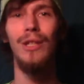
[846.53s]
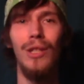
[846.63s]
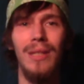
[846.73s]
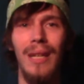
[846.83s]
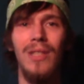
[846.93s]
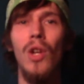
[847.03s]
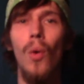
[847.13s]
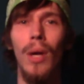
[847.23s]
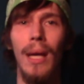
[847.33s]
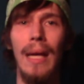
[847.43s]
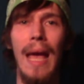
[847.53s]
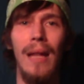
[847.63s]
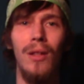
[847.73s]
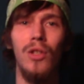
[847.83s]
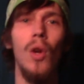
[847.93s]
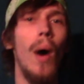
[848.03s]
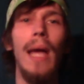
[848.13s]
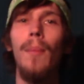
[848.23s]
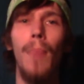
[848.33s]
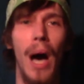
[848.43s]
It's annoying, and there's no
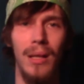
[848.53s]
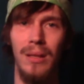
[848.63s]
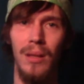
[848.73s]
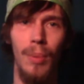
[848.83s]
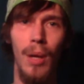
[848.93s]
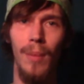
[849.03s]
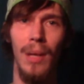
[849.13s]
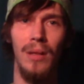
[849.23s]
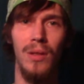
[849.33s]
item boxes to put them in,